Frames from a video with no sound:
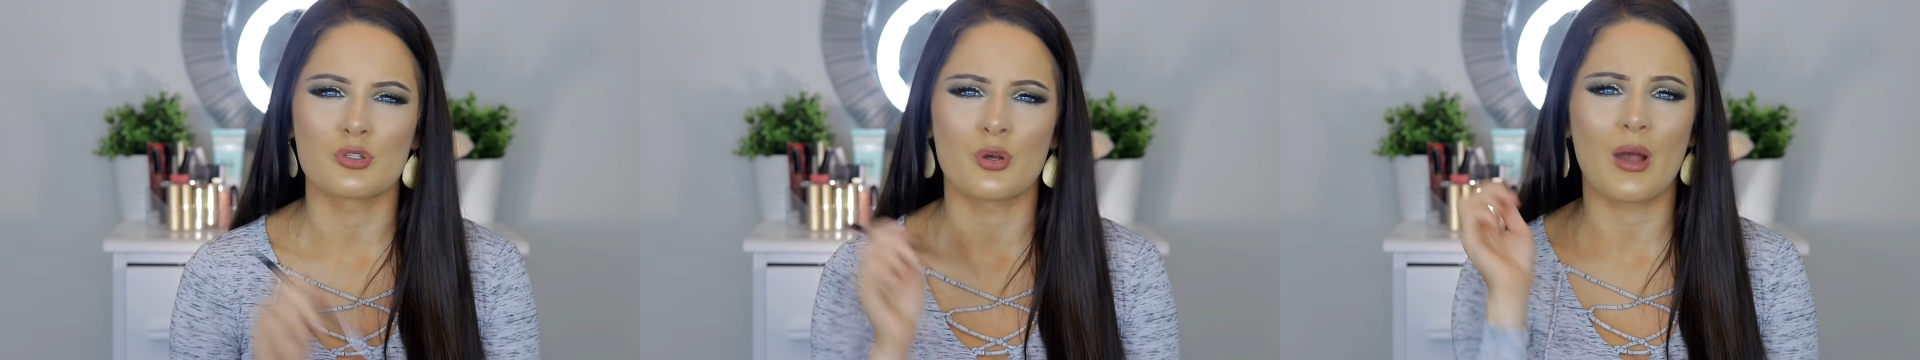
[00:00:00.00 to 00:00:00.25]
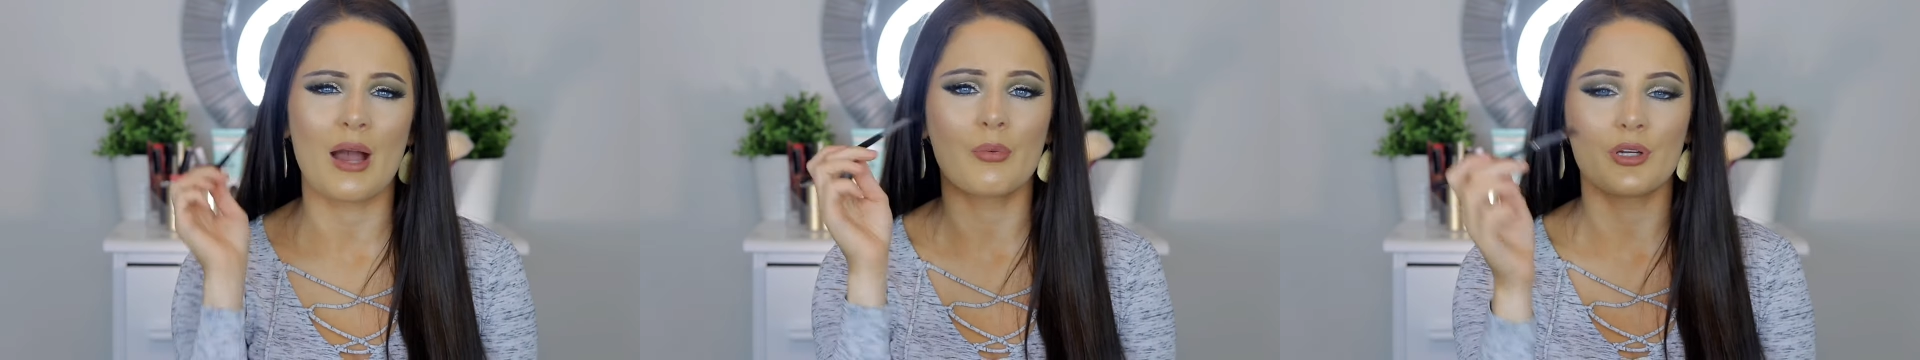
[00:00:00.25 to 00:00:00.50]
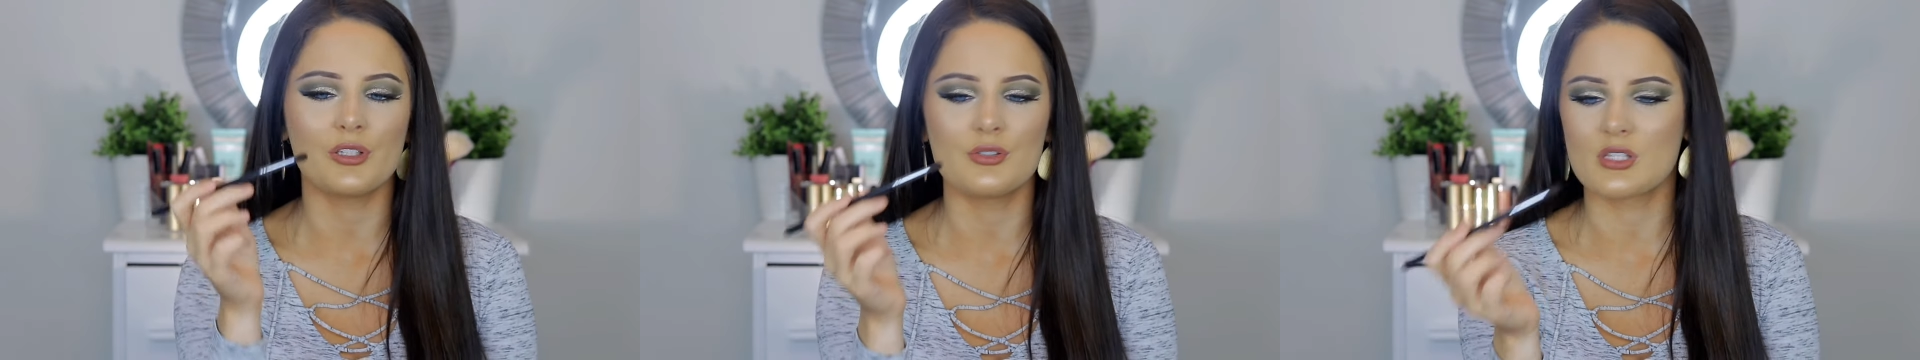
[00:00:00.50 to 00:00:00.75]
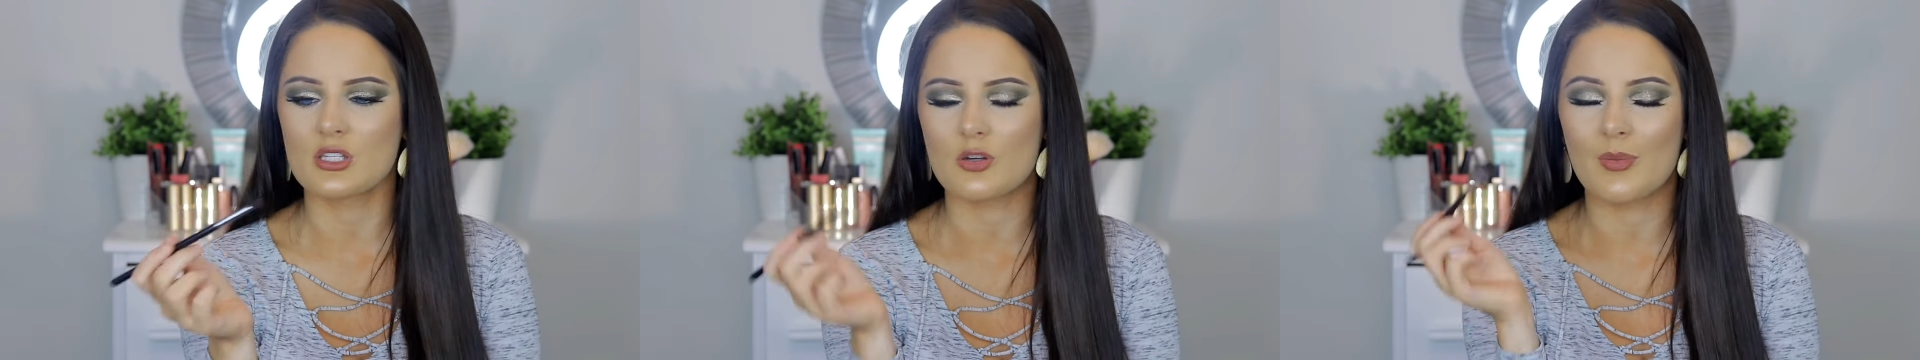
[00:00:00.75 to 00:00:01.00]
So I wouldn't
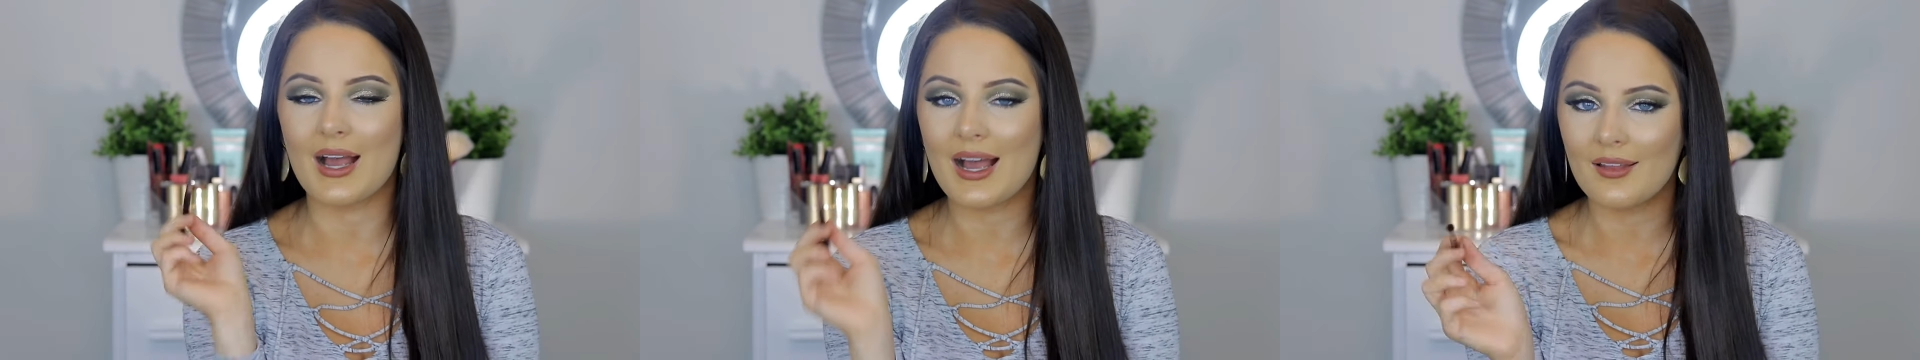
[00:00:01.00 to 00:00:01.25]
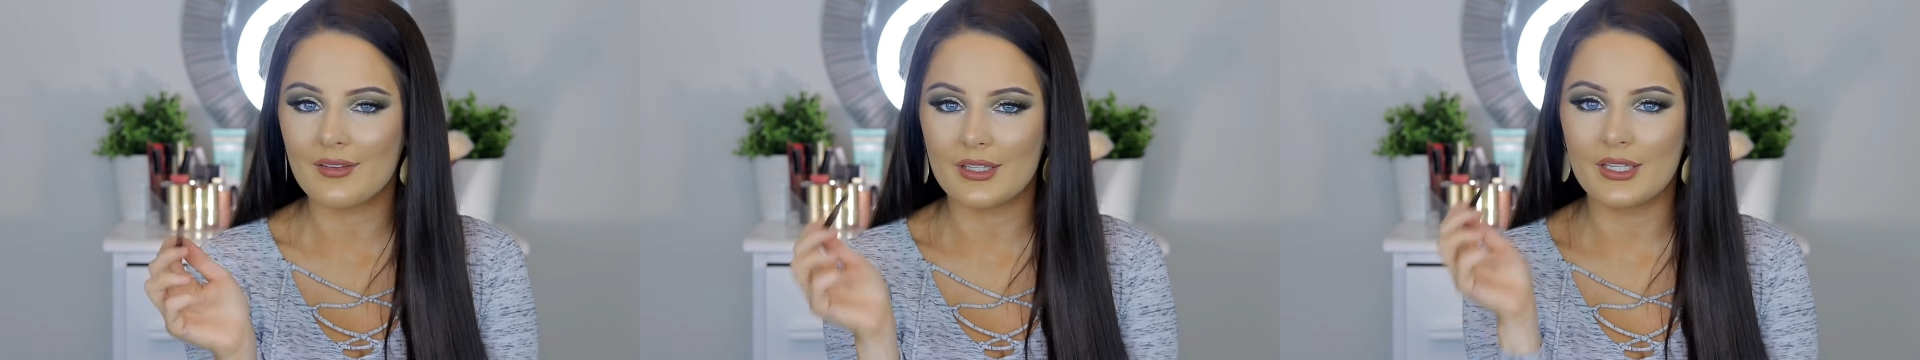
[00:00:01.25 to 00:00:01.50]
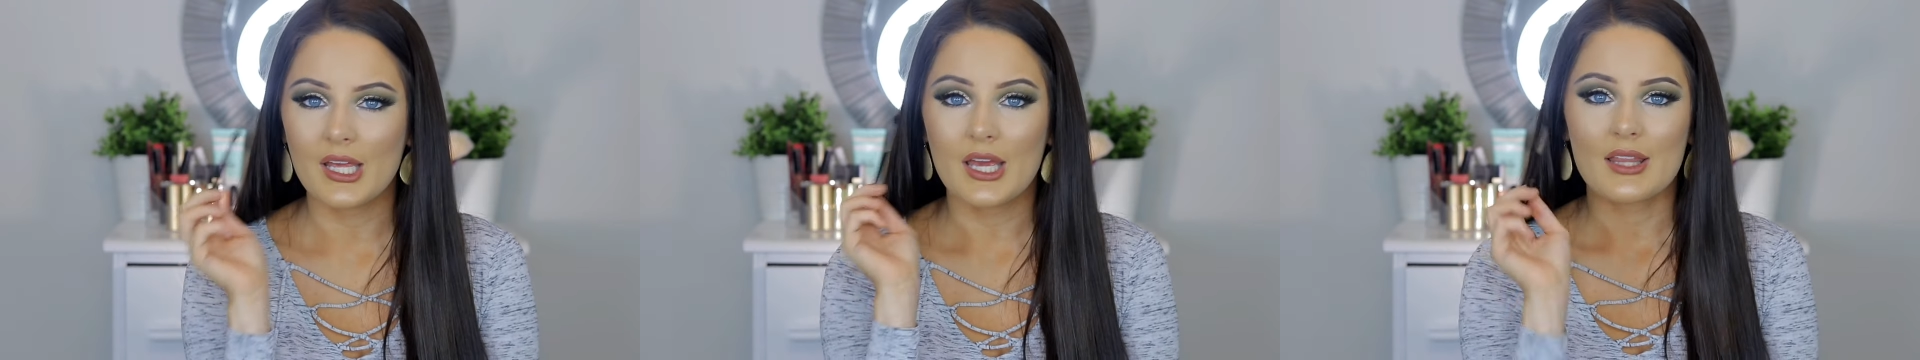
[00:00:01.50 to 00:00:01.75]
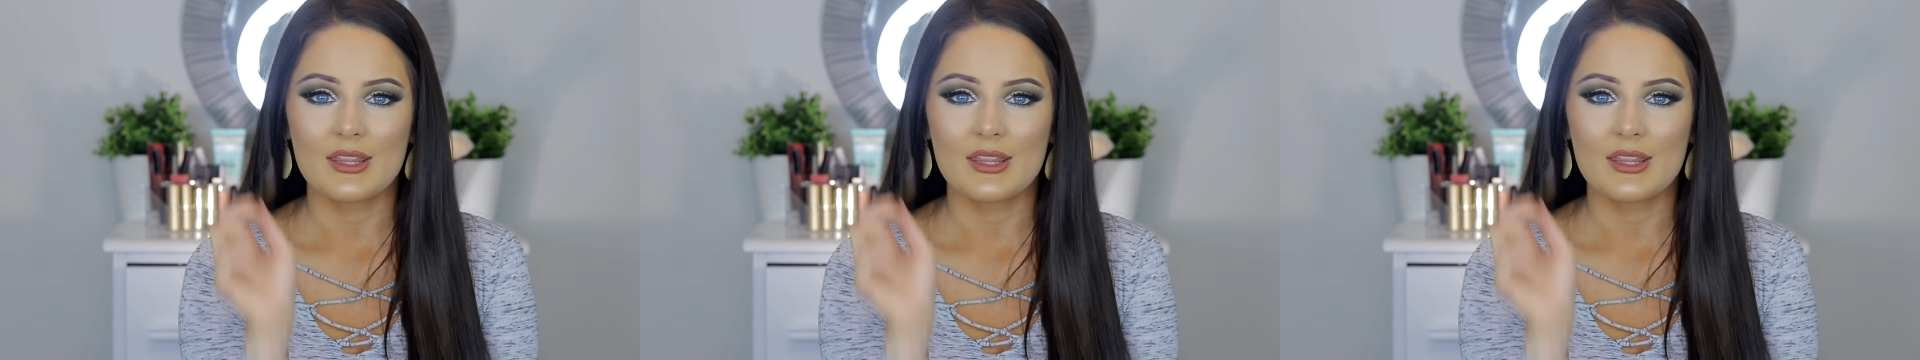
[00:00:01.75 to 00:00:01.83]
use this on my eyelid.